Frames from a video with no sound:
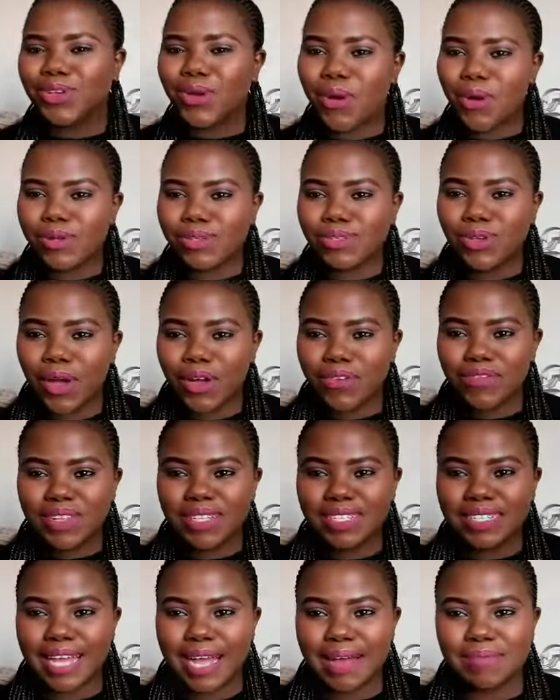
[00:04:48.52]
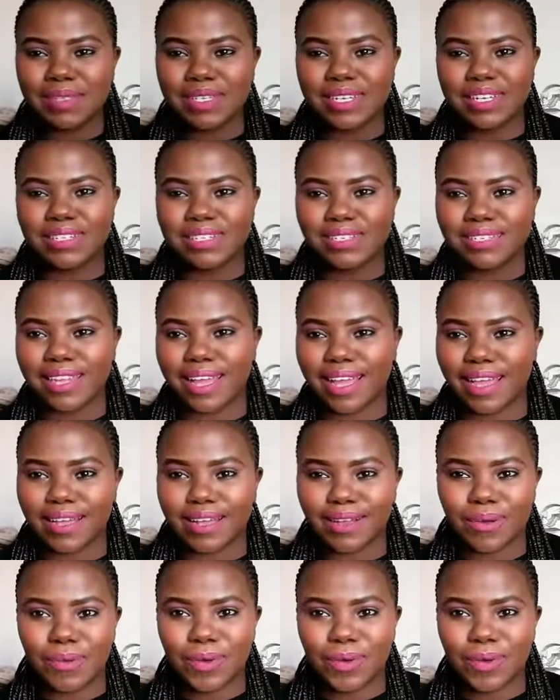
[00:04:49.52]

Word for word: so Scofield comes in and is like,